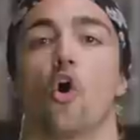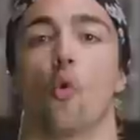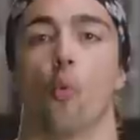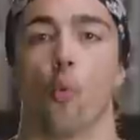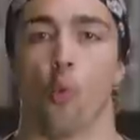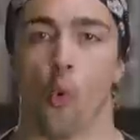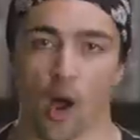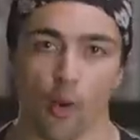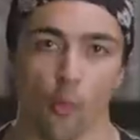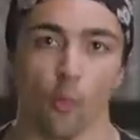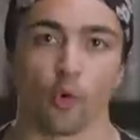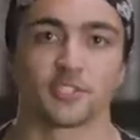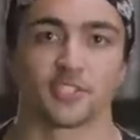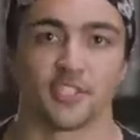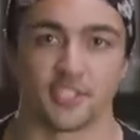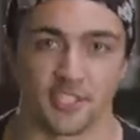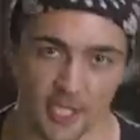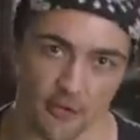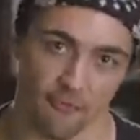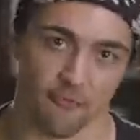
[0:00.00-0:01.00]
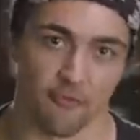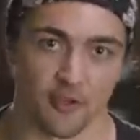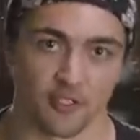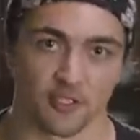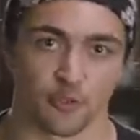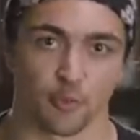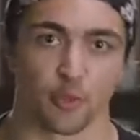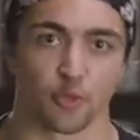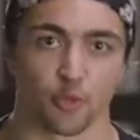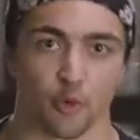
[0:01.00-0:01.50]
What was the
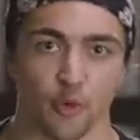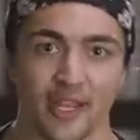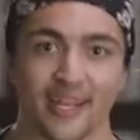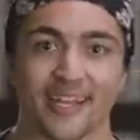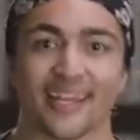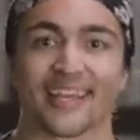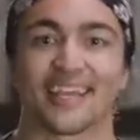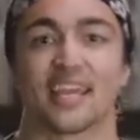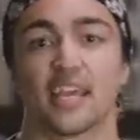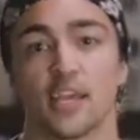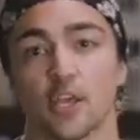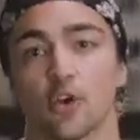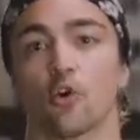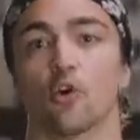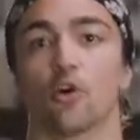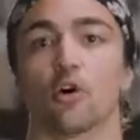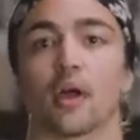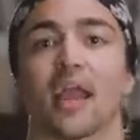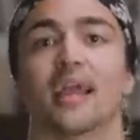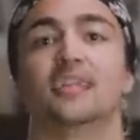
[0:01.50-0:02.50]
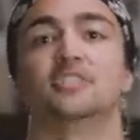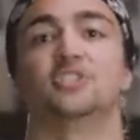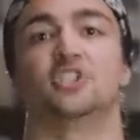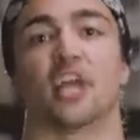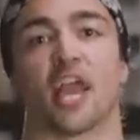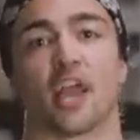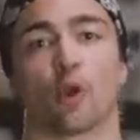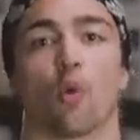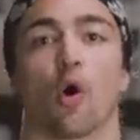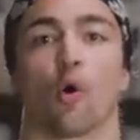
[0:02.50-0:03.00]
difference between Eagle and
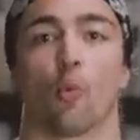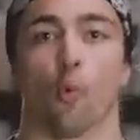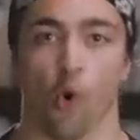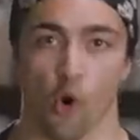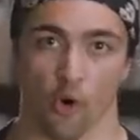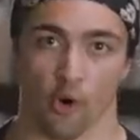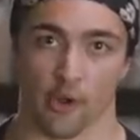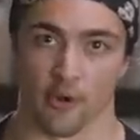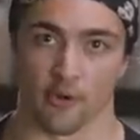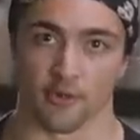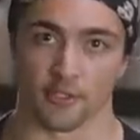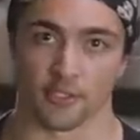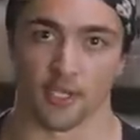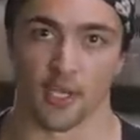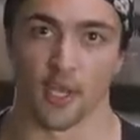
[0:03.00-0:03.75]
Jaguar warriors?